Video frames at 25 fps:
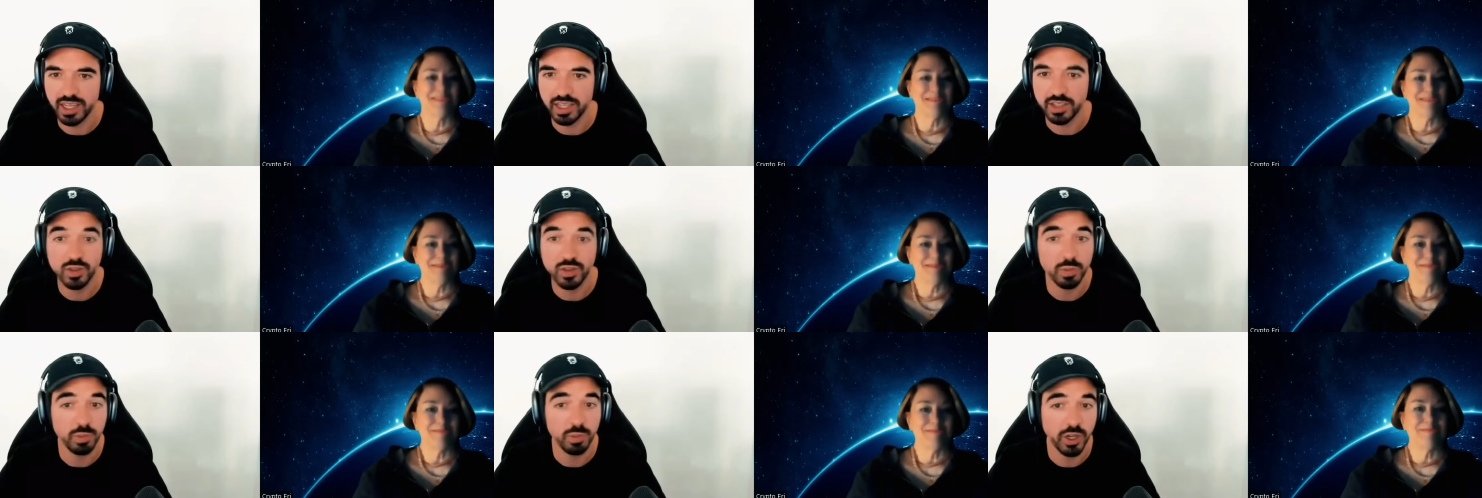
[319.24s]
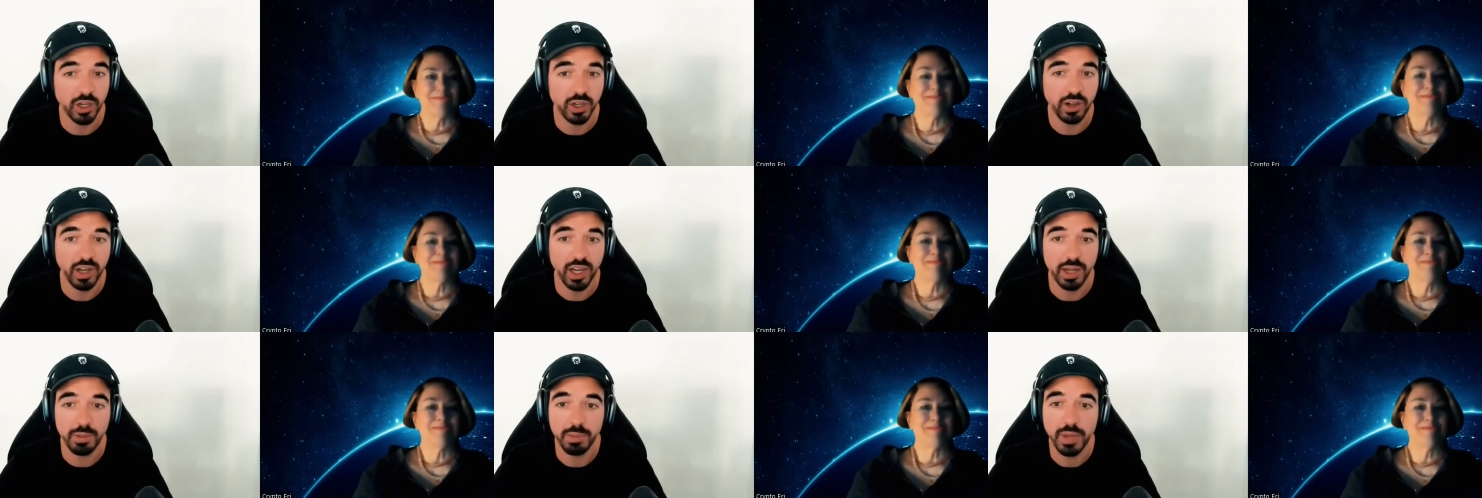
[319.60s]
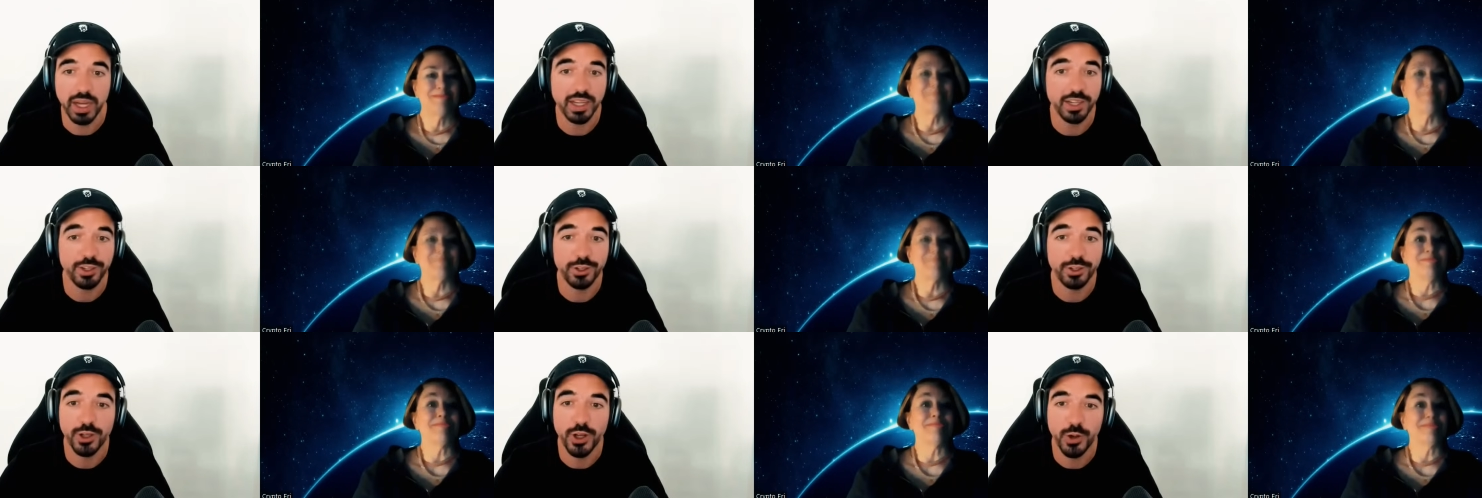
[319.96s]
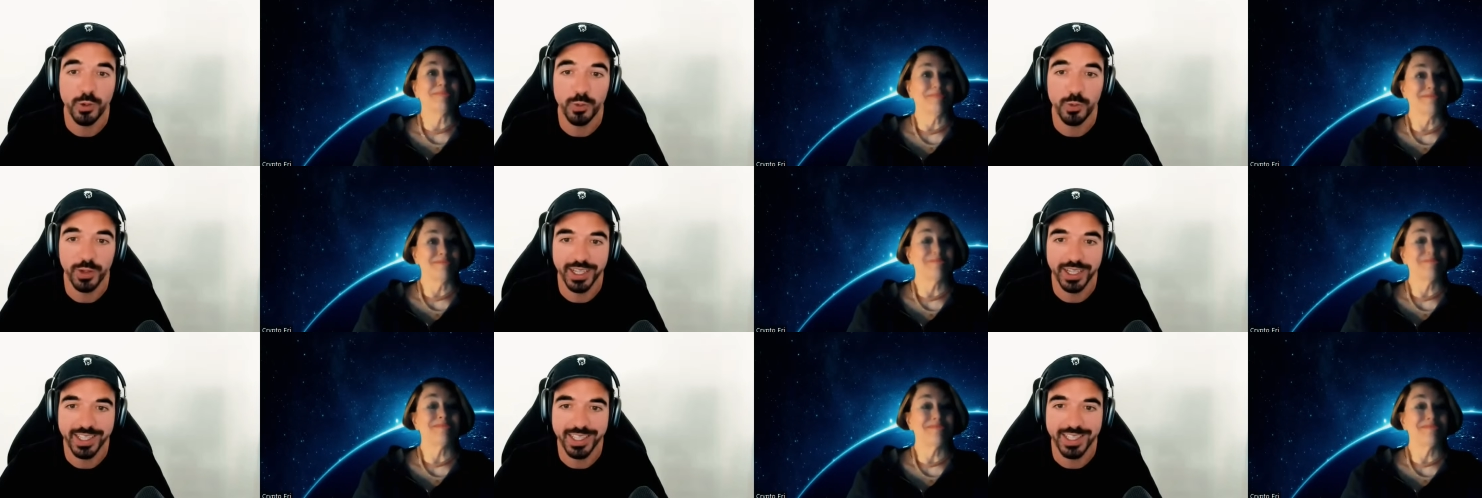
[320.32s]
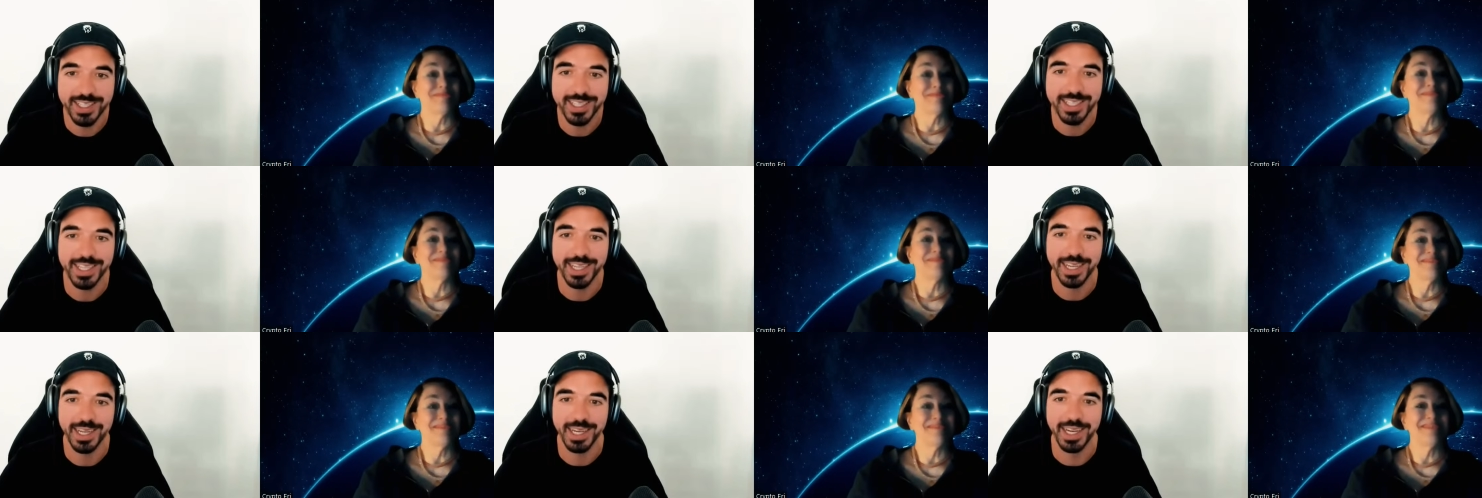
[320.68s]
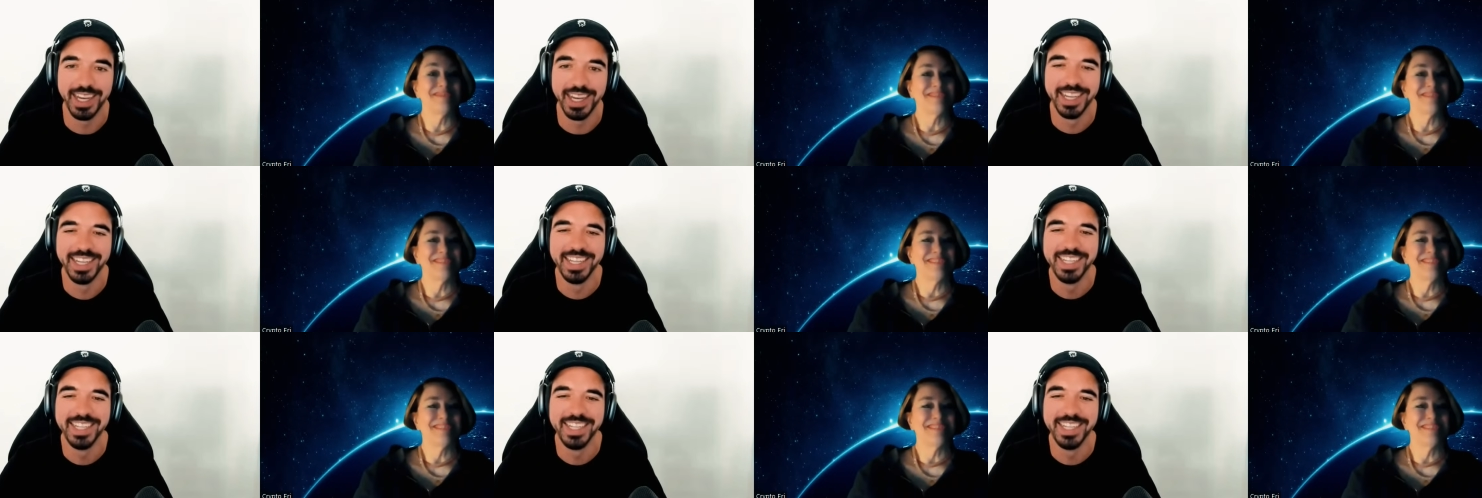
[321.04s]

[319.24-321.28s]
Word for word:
Speaker 1: uh, tomorrow. I, I, don't know when this uh,